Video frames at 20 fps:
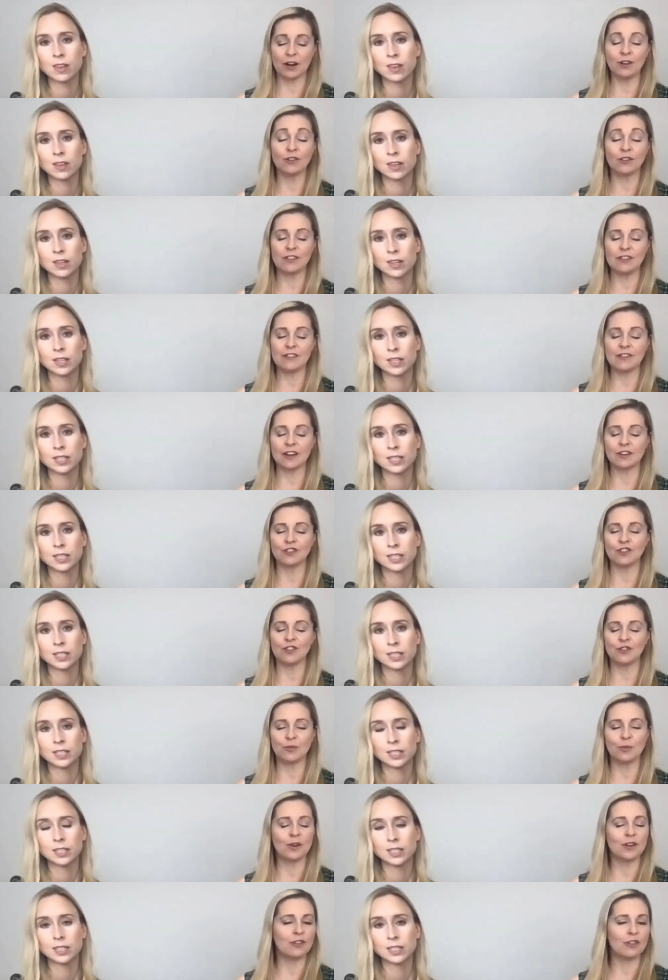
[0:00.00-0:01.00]
Speaker 1: prior C
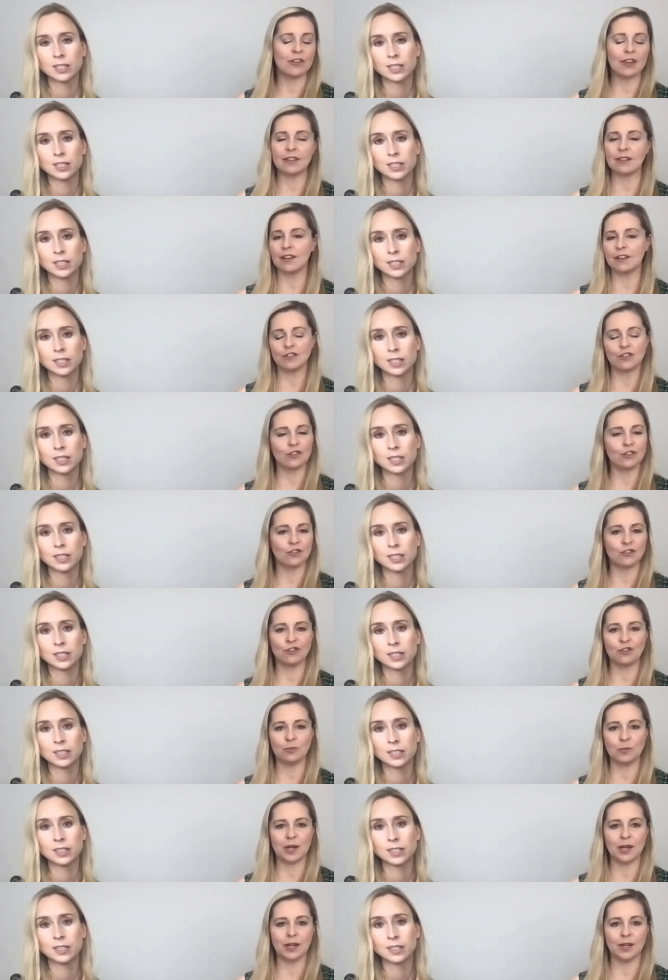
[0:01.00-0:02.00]
sections, where you say that? that's just
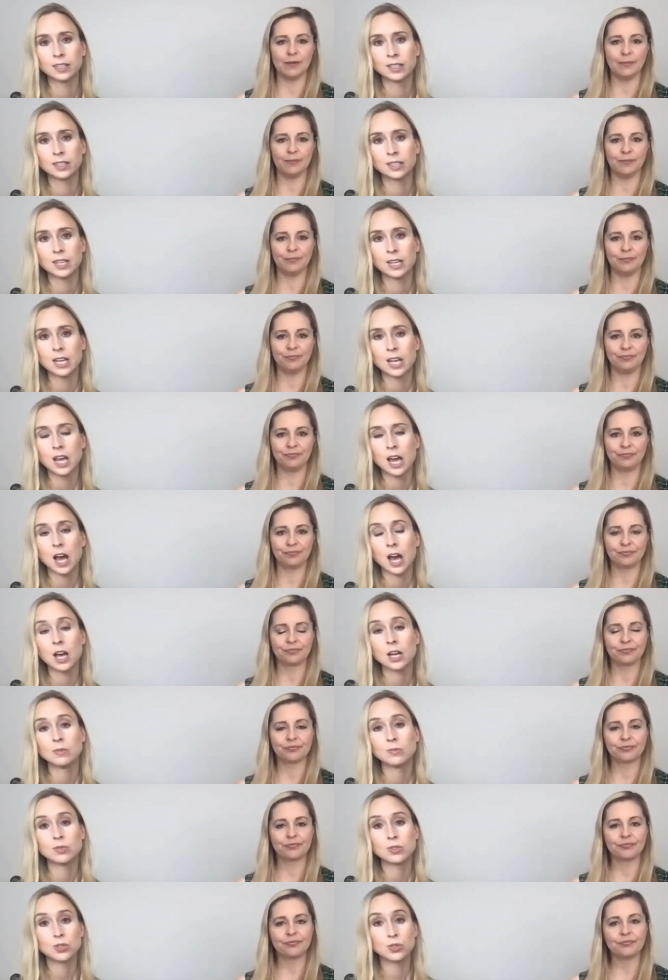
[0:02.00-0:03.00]
too many.
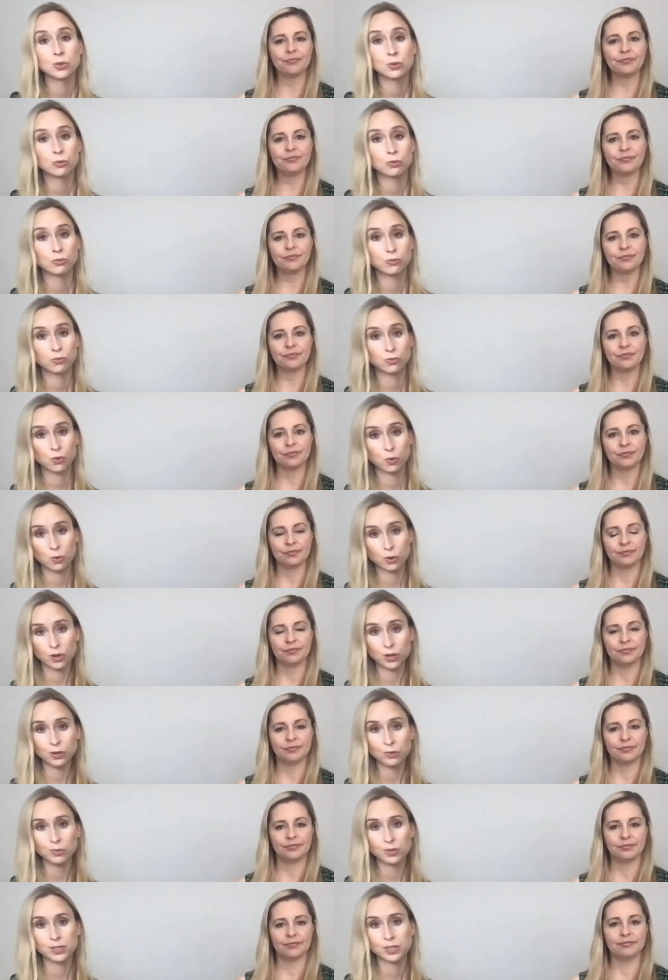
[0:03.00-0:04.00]
Um, so
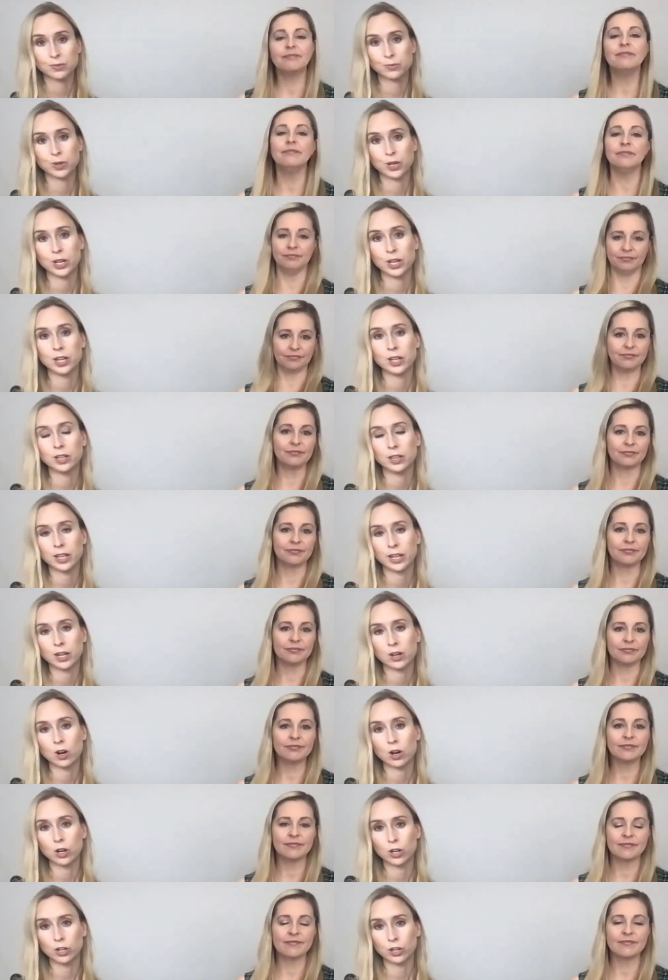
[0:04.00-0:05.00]
four was mm-hmm. what
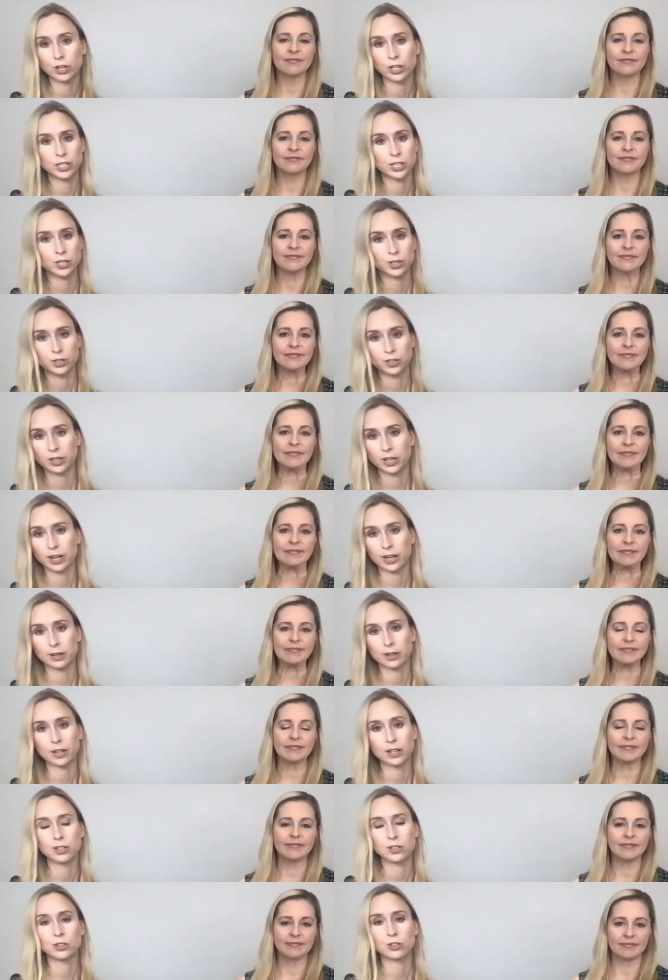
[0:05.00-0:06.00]
like our
Speaker 2: criteria that
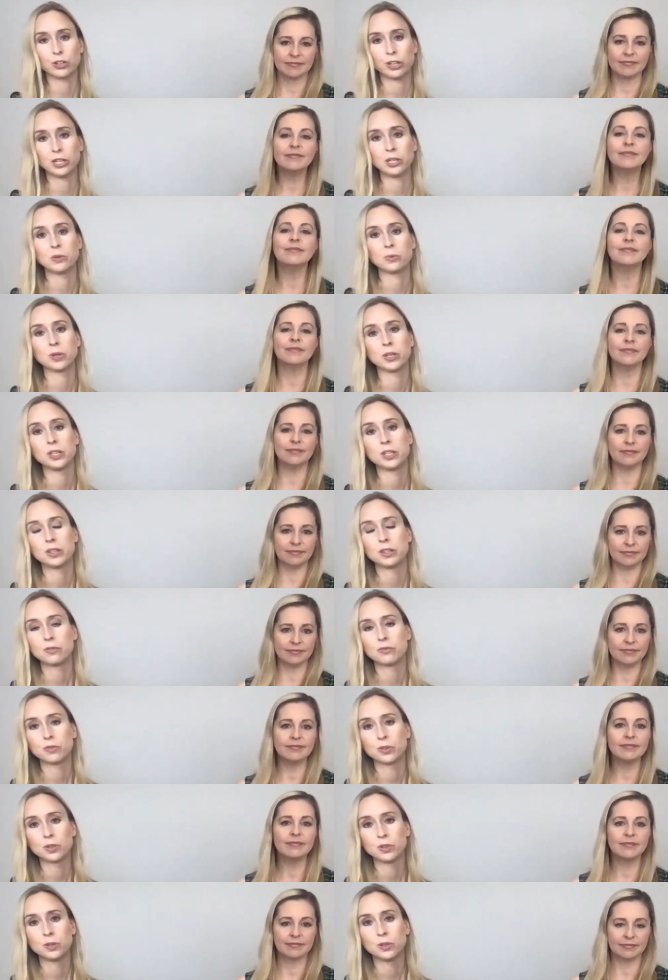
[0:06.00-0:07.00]
I kind of trained mm-hmm.
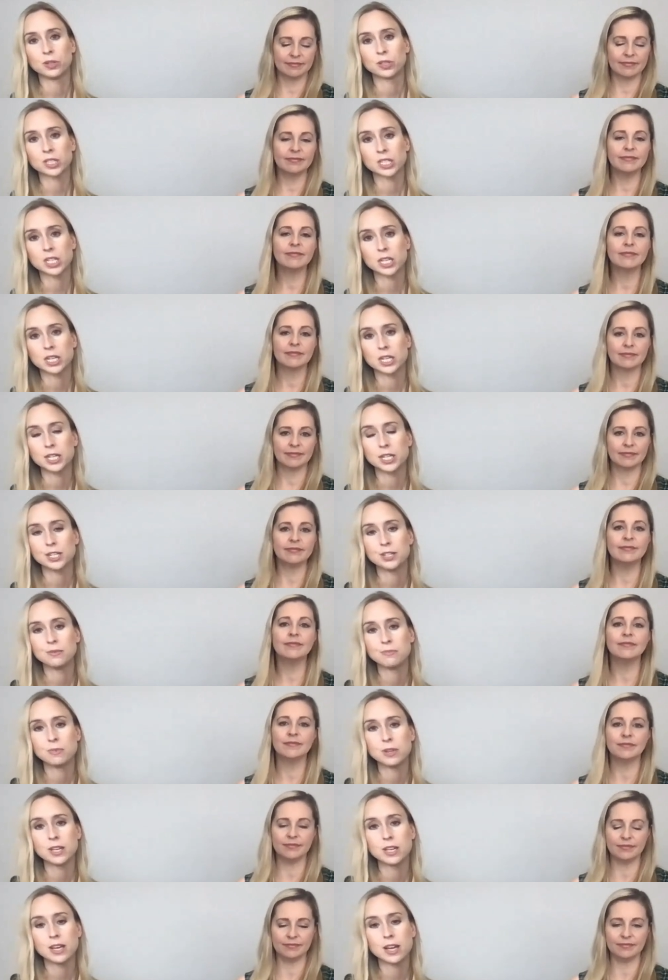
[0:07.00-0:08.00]
with for a long time,
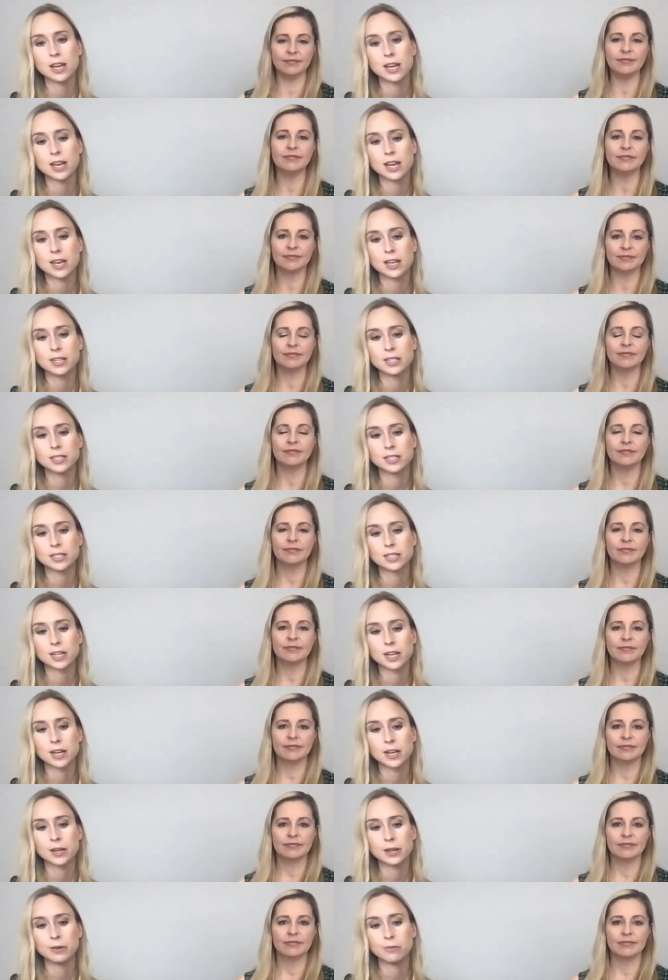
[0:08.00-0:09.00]
mm-hmm. and
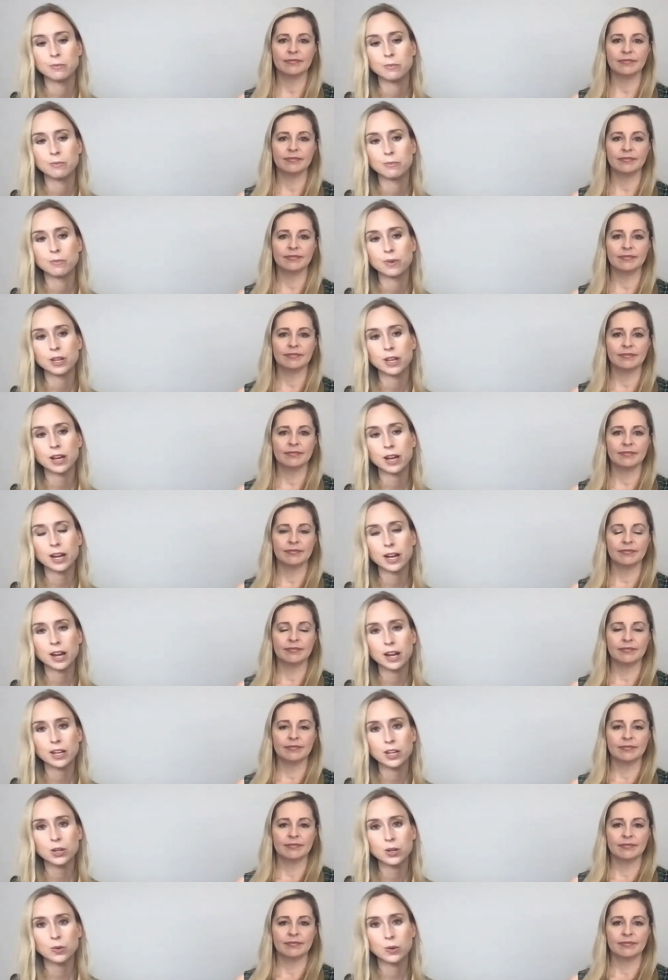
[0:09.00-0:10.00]
um, I
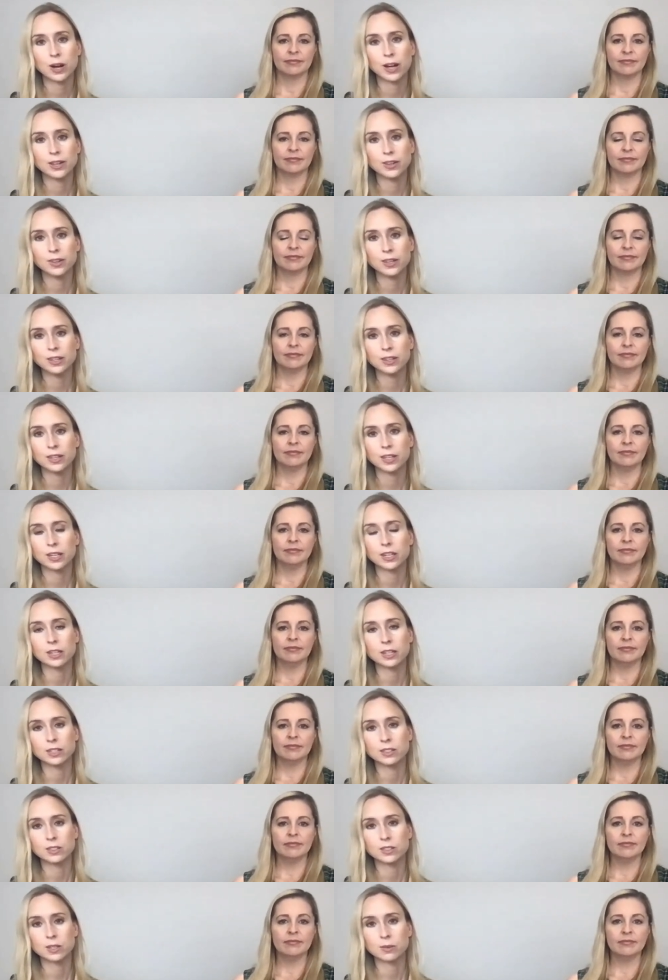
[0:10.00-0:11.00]
you know I think that
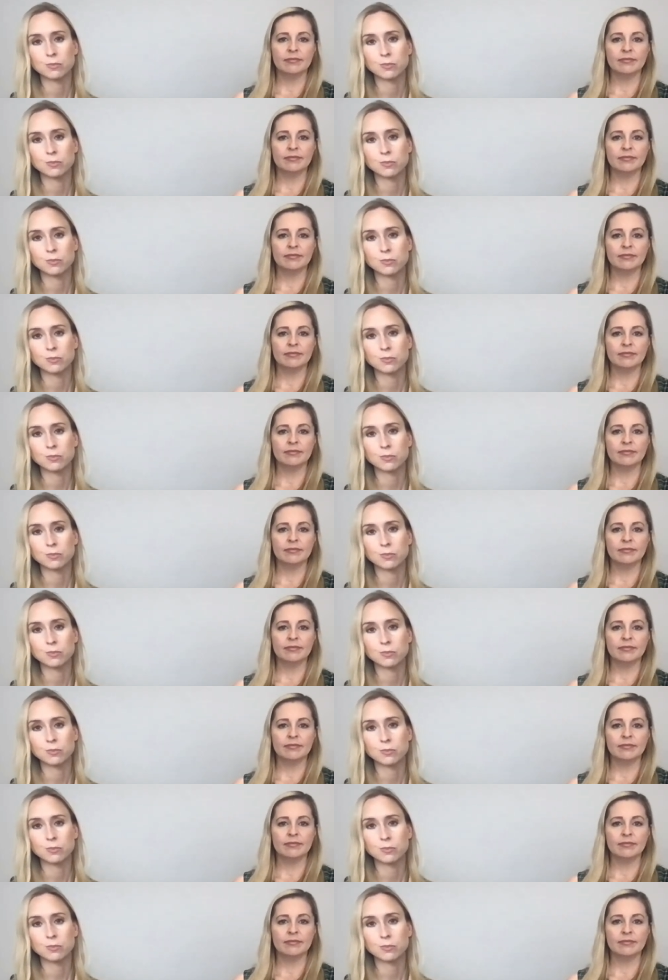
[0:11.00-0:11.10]
it is